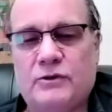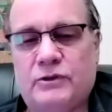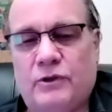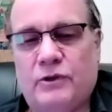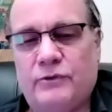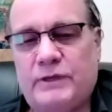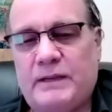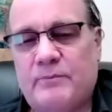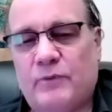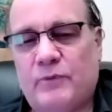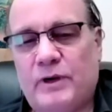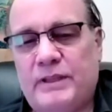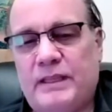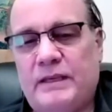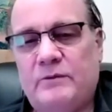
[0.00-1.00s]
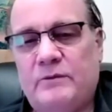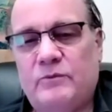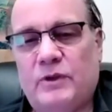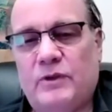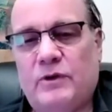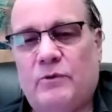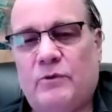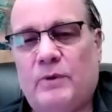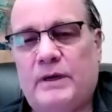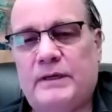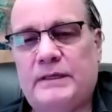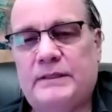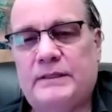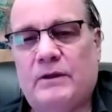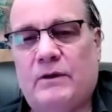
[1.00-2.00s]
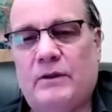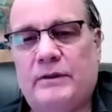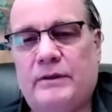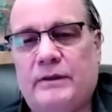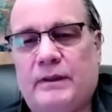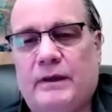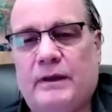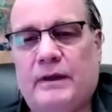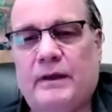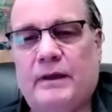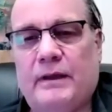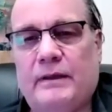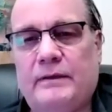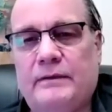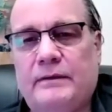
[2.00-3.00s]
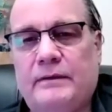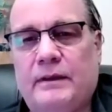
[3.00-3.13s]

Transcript: slow, deep breathing with your awareness on the